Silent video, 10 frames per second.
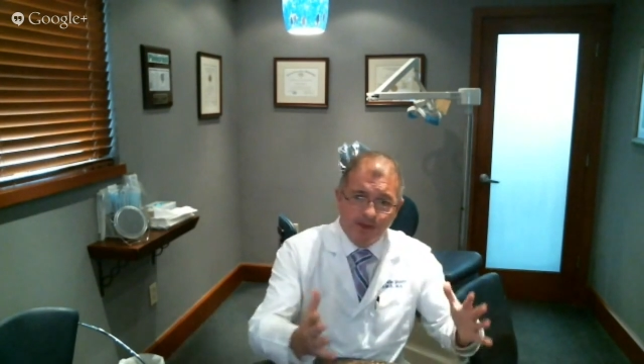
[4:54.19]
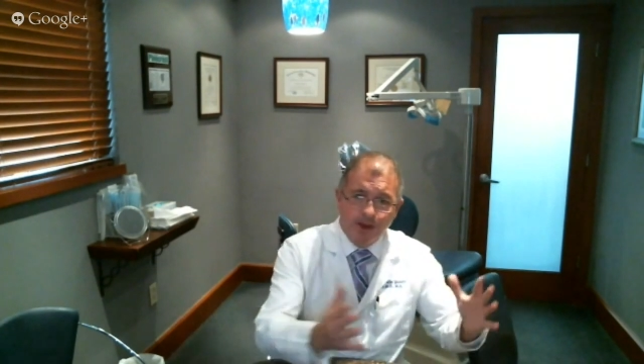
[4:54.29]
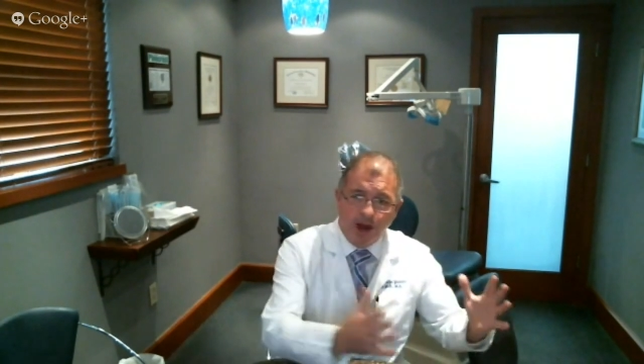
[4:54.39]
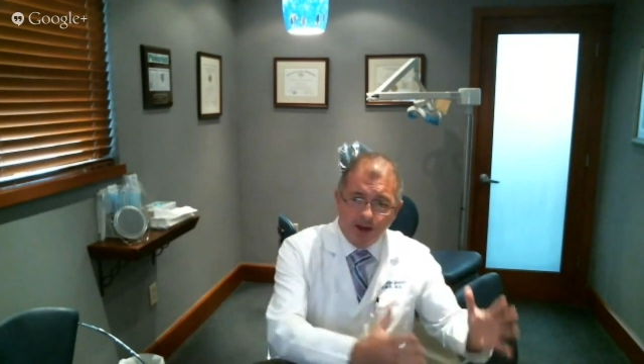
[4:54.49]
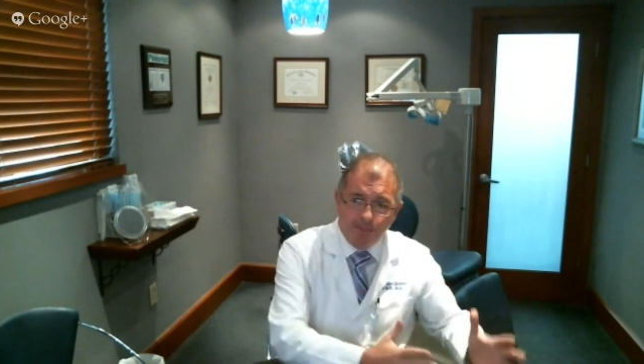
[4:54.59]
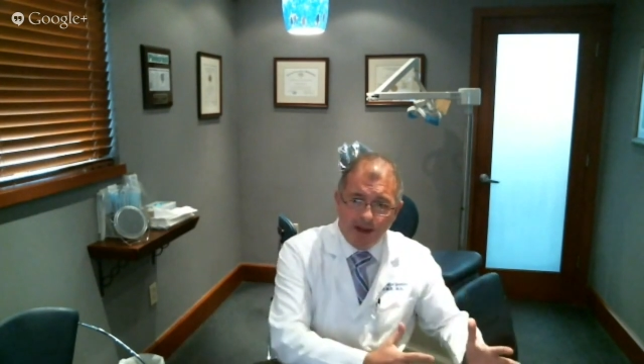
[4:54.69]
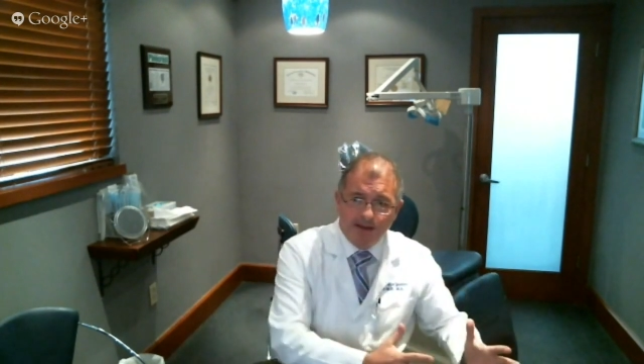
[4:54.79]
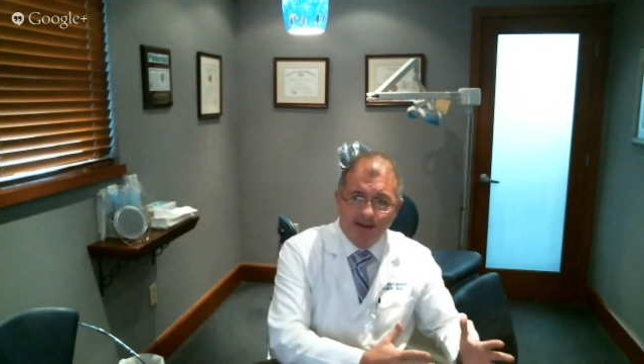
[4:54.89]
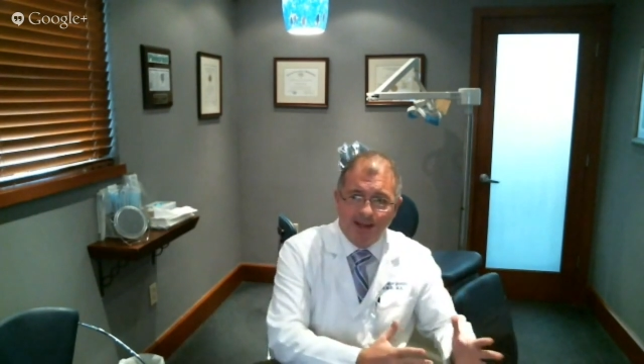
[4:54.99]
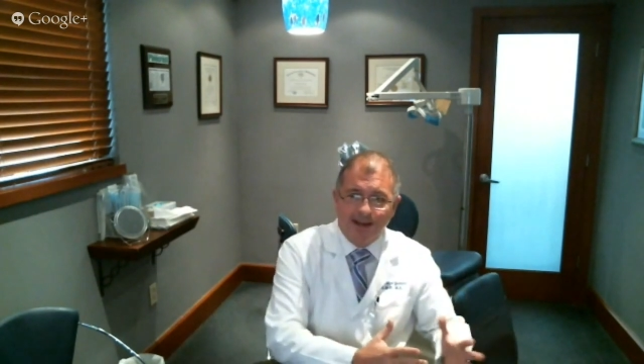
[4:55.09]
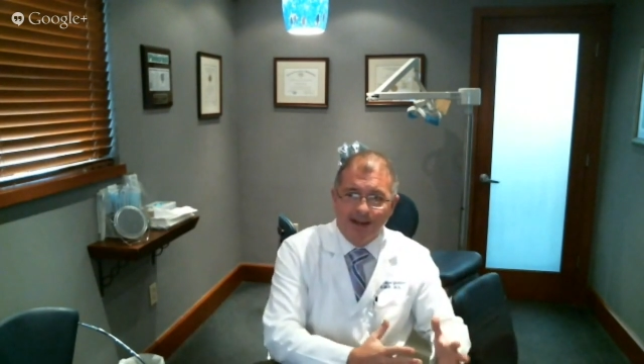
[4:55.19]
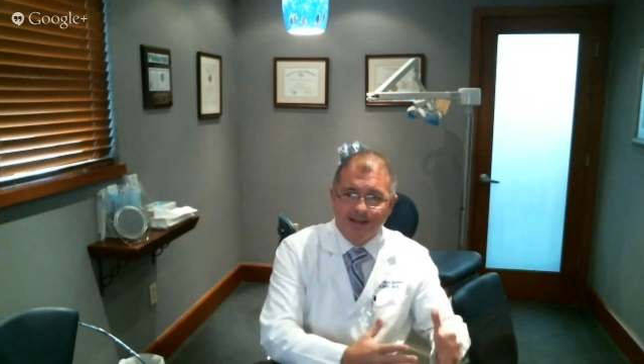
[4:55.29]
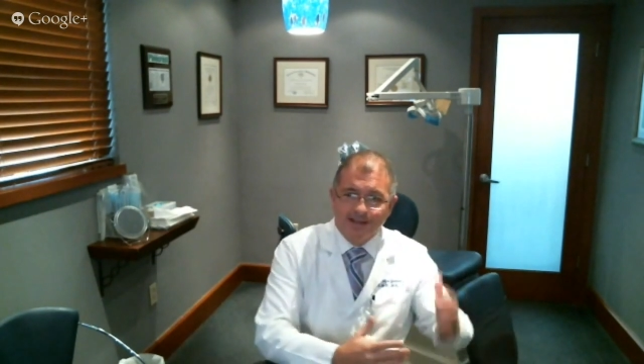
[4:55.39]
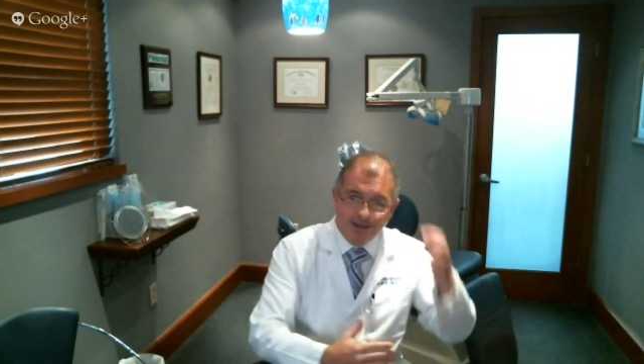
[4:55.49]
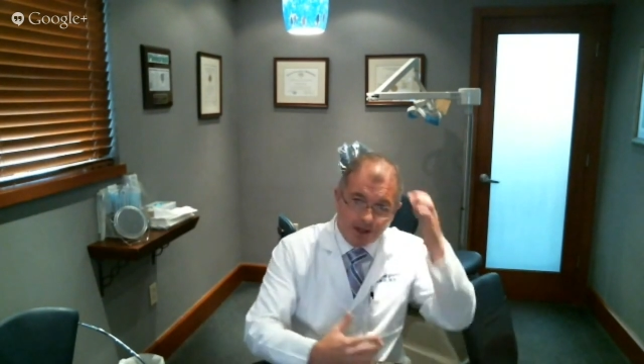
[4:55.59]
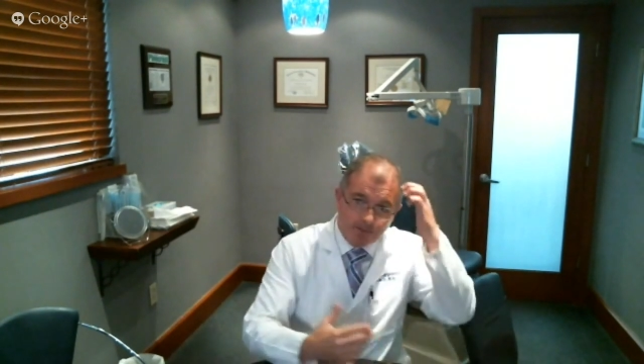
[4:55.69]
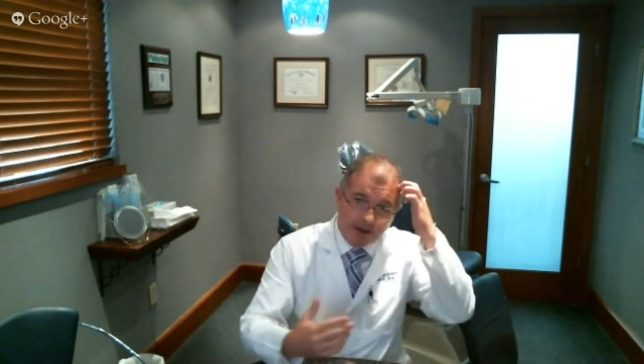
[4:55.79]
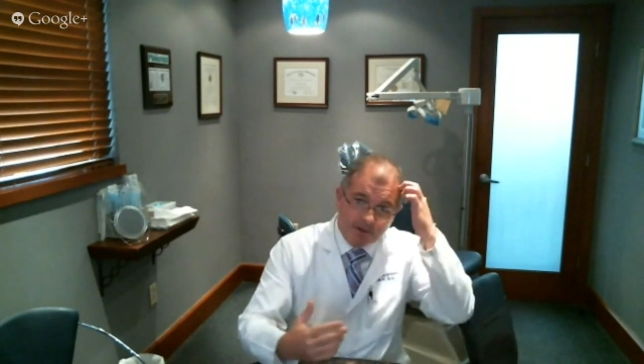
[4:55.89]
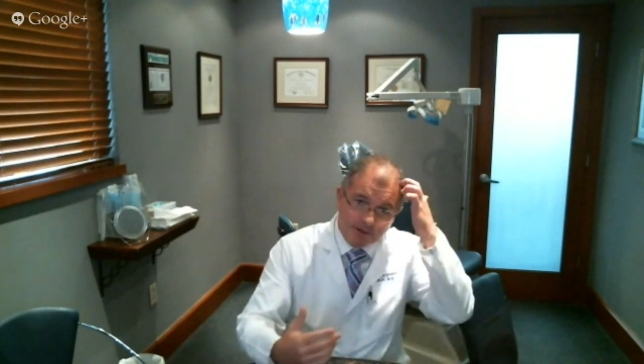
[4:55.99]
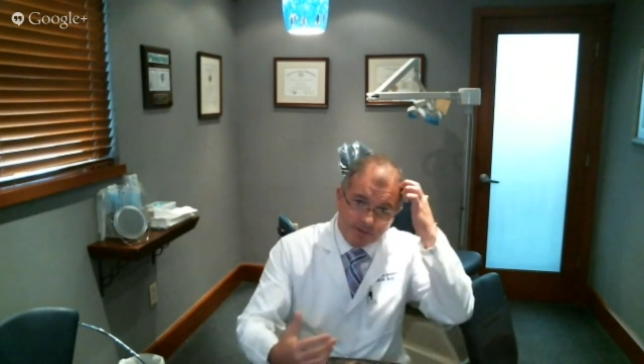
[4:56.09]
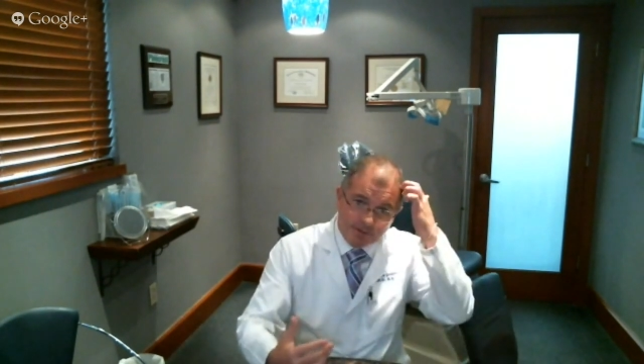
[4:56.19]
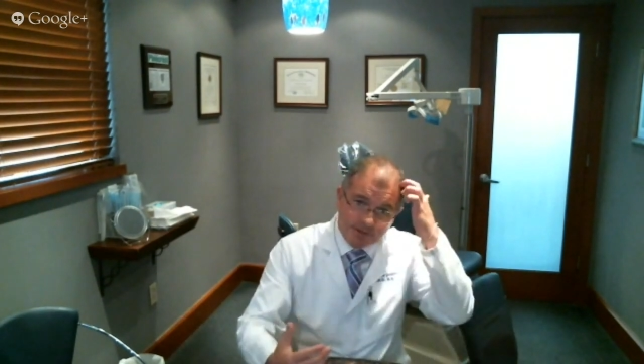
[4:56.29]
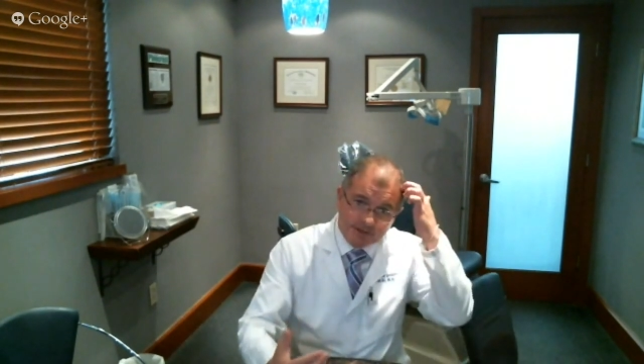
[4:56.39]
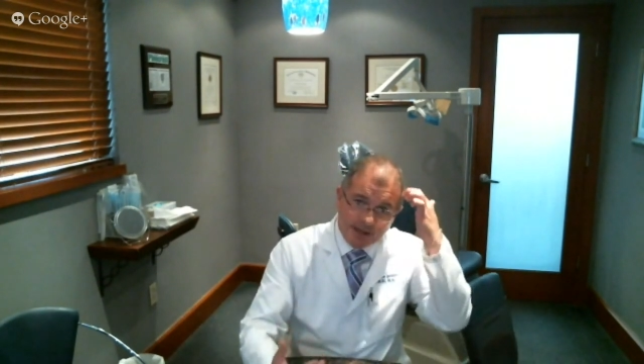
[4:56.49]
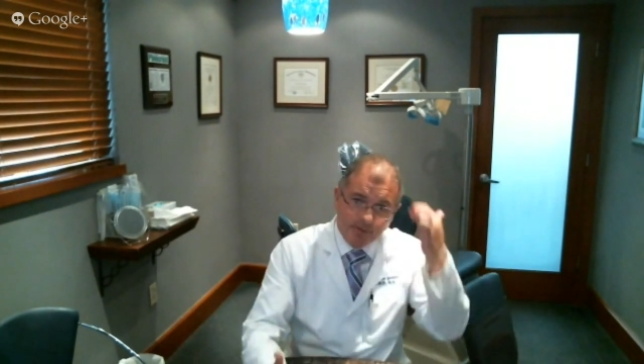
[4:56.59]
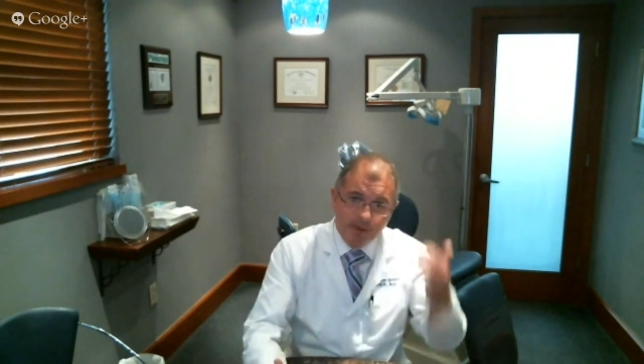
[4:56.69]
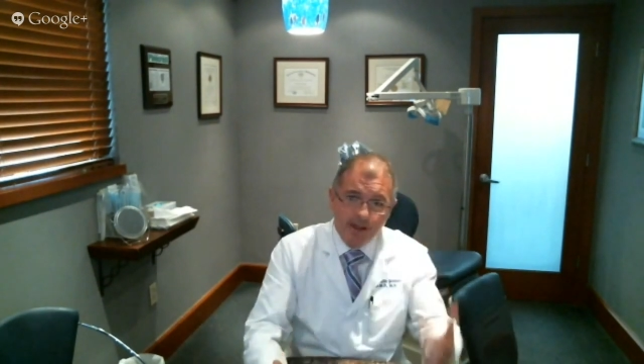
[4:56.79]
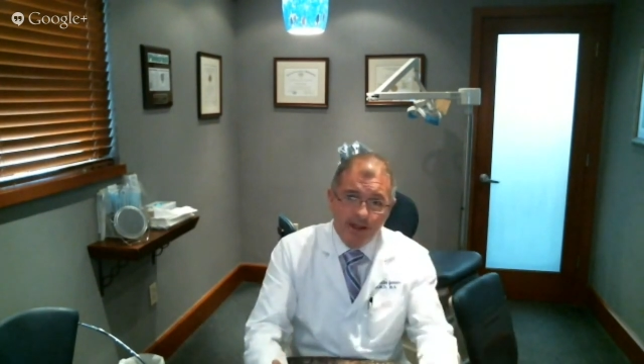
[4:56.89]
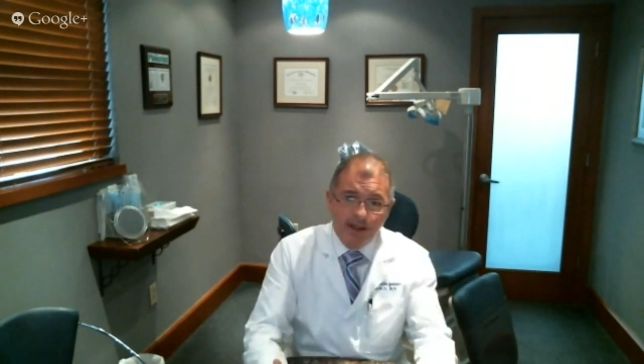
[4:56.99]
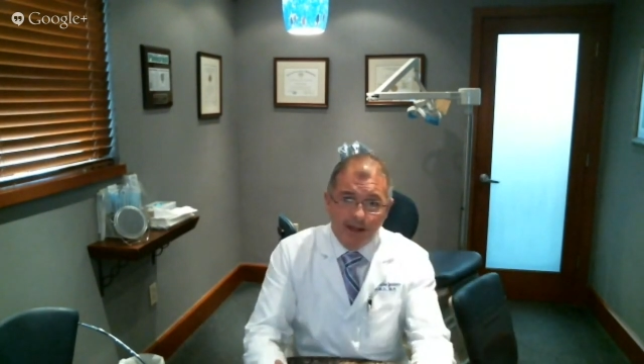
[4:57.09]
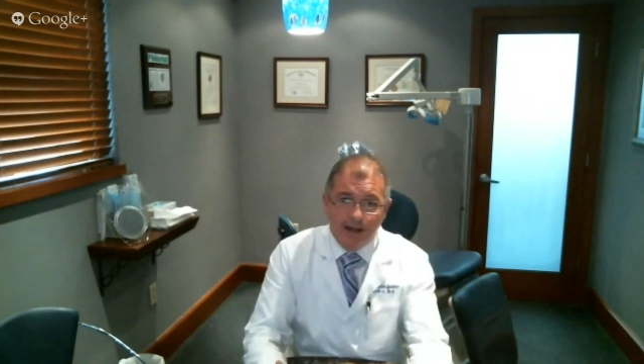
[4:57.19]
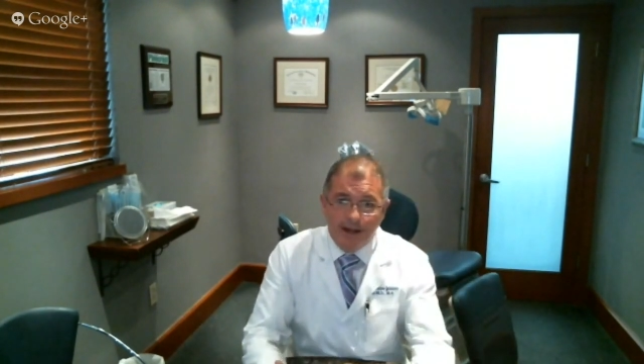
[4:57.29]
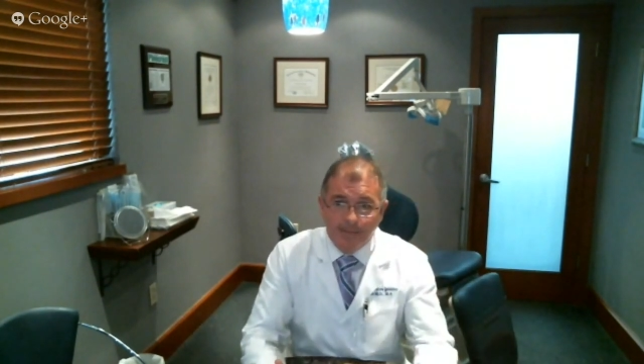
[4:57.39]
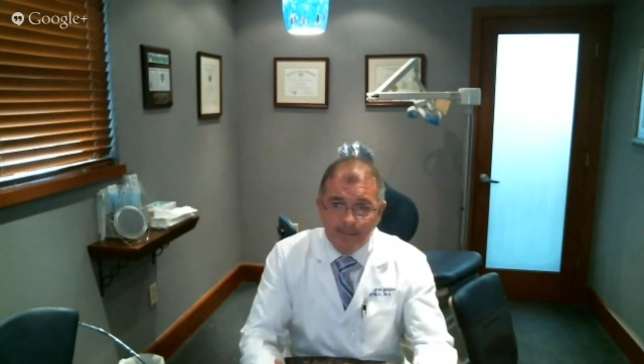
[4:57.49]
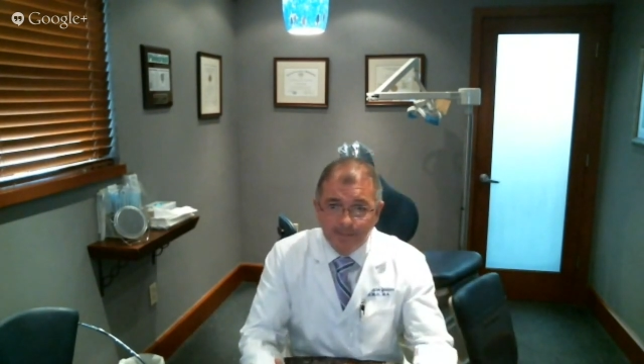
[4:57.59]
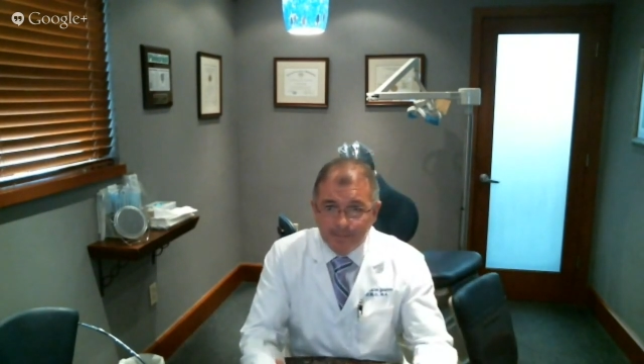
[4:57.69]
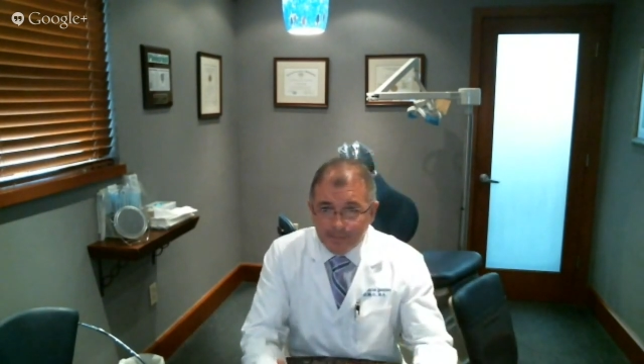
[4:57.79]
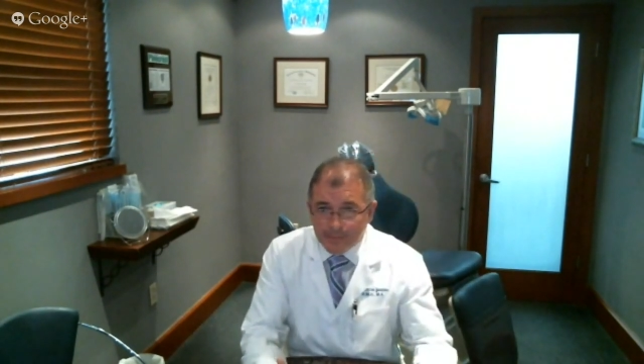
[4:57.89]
the non-impacted canines not benefit from the same um,